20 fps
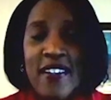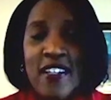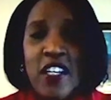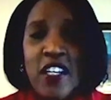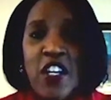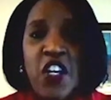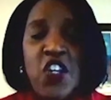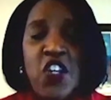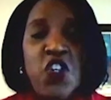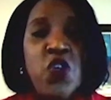
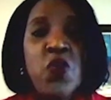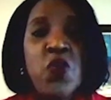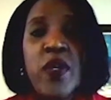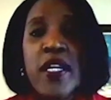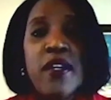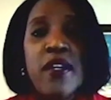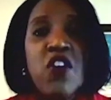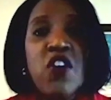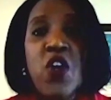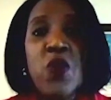you
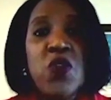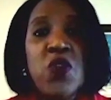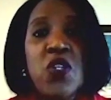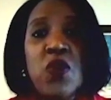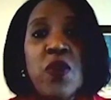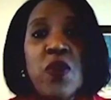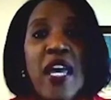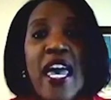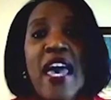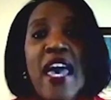can go
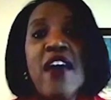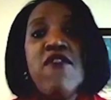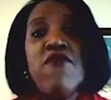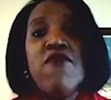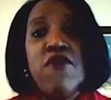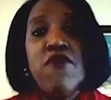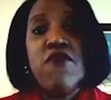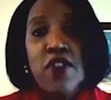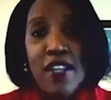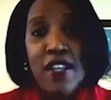to
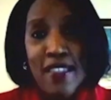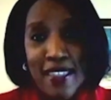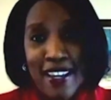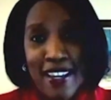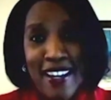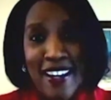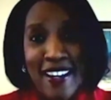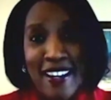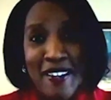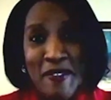
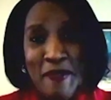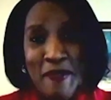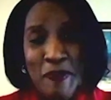everything,